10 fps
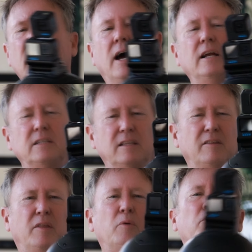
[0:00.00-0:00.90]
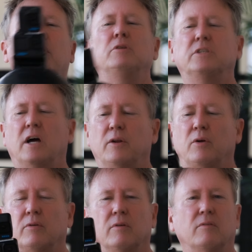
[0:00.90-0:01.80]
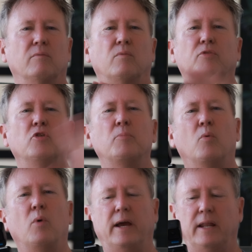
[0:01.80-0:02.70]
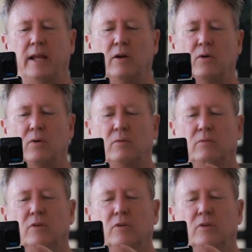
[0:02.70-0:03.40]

They were both shot on super wide angle.